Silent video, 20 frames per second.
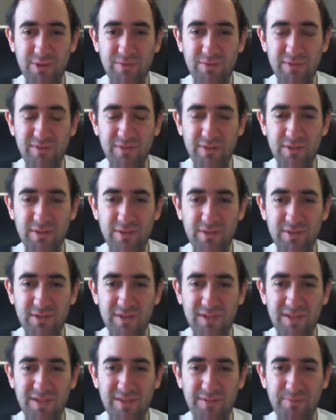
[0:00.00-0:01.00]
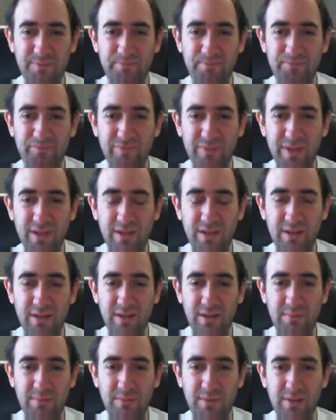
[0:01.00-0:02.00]
We've got
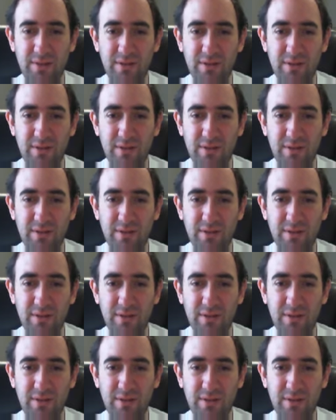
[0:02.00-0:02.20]
um,